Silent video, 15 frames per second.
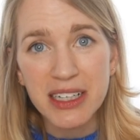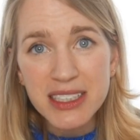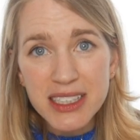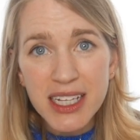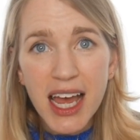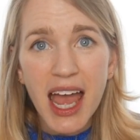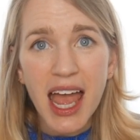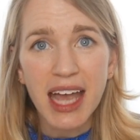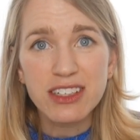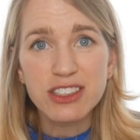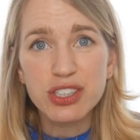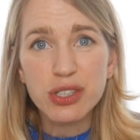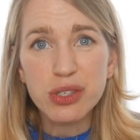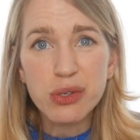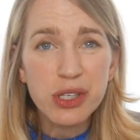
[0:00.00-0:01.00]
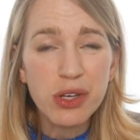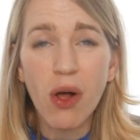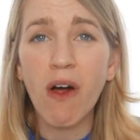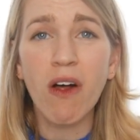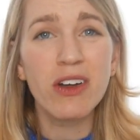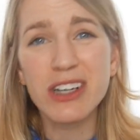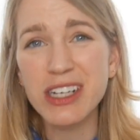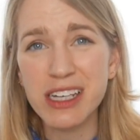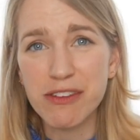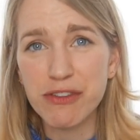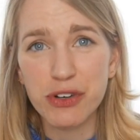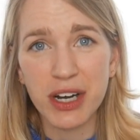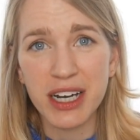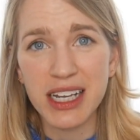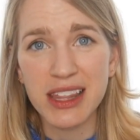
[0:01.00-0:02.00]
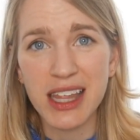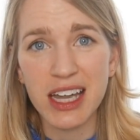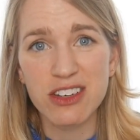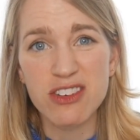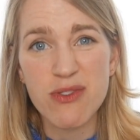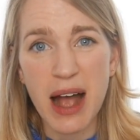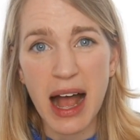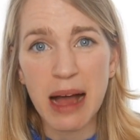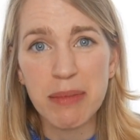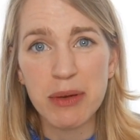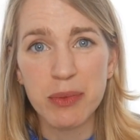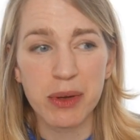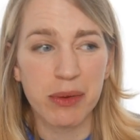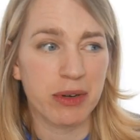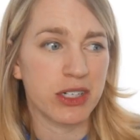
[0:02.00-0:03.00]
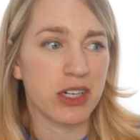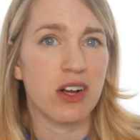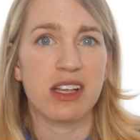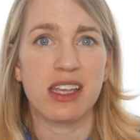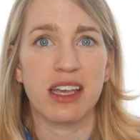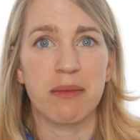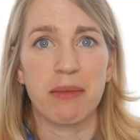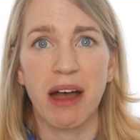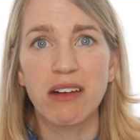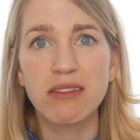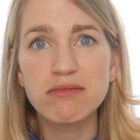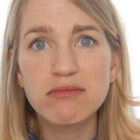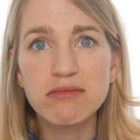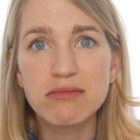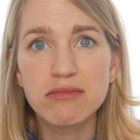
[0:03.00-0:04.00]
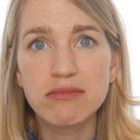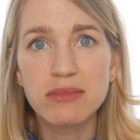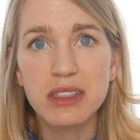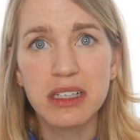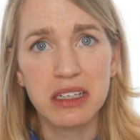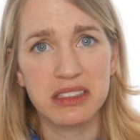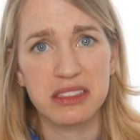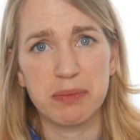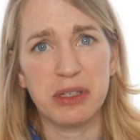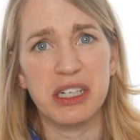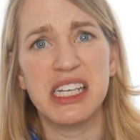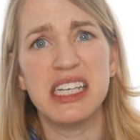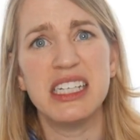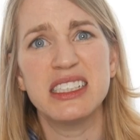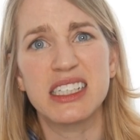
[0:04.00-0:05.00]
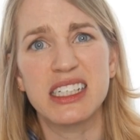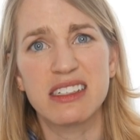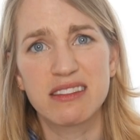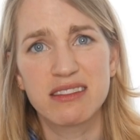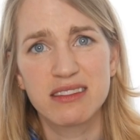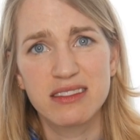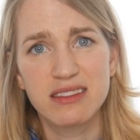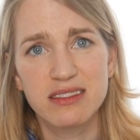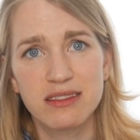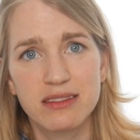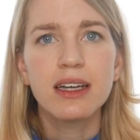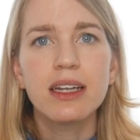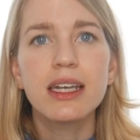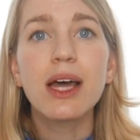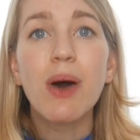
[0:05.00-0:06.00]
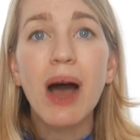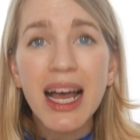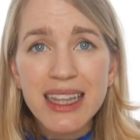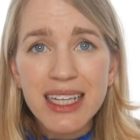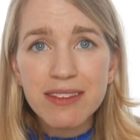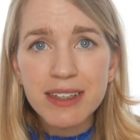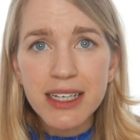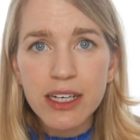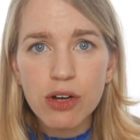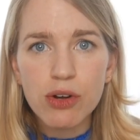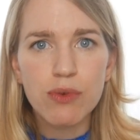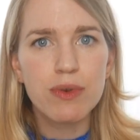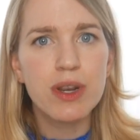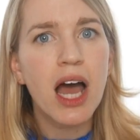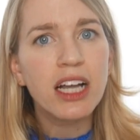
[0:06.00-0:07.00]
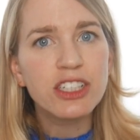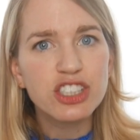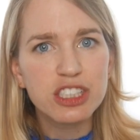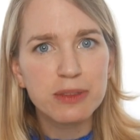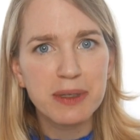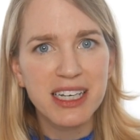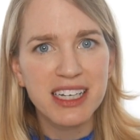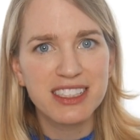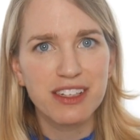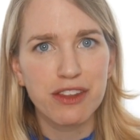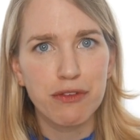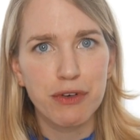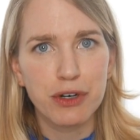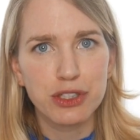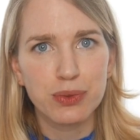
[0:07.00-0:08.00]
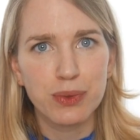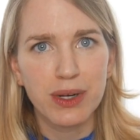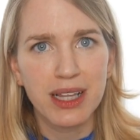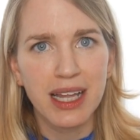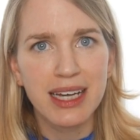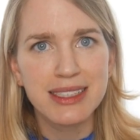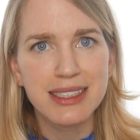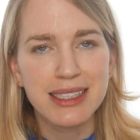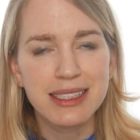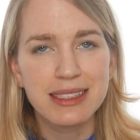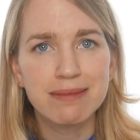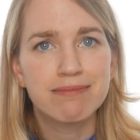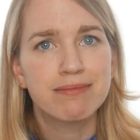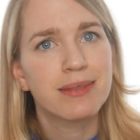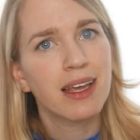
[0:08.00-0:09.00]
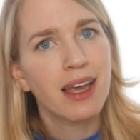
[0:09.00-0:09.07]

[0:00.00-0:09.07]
months, and two, you'll already have created that new habit we were talking about. It's pretty easy. Now, I love Lingoda not just because of the virtual classes.